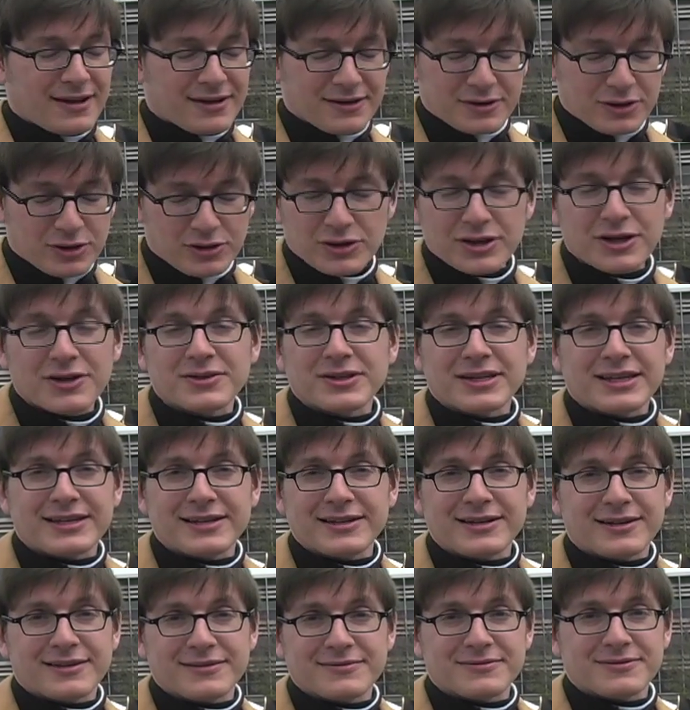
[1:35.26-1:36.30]
clearly
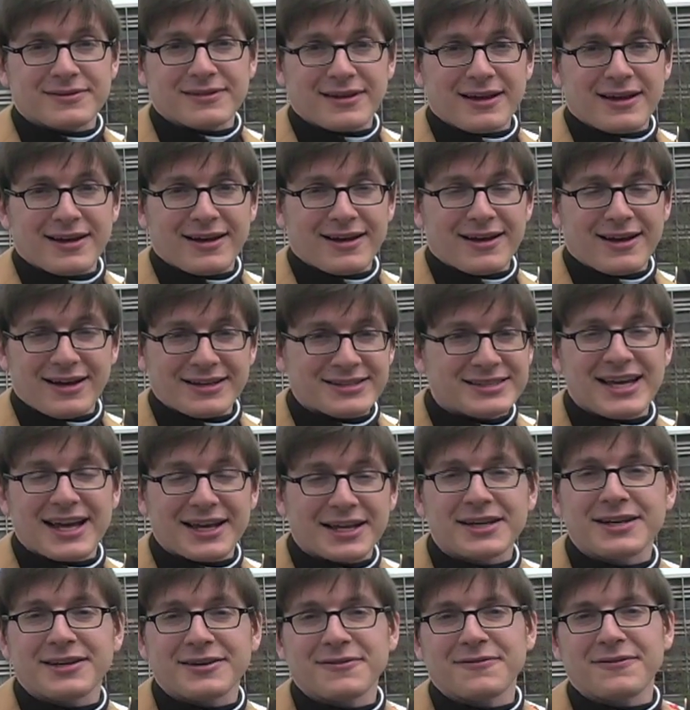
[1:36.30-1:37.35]
a
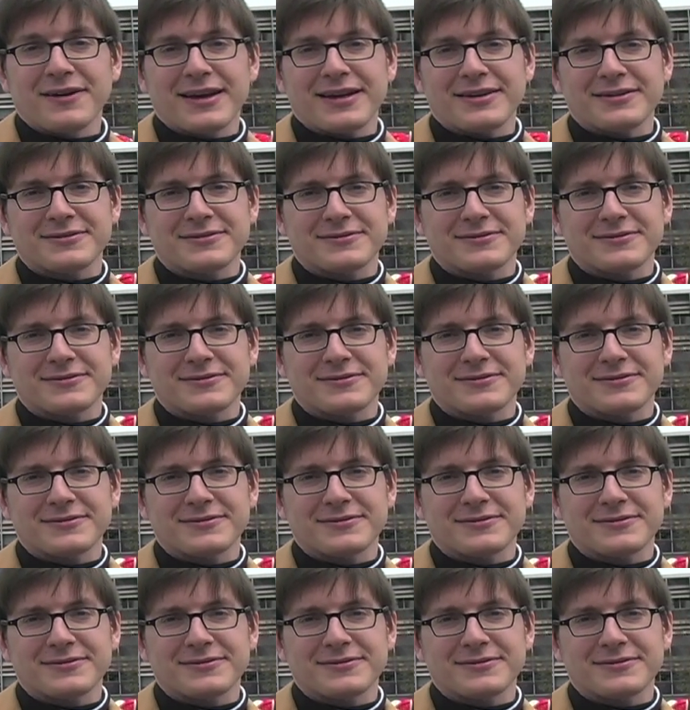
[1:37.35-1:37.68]
decadent event.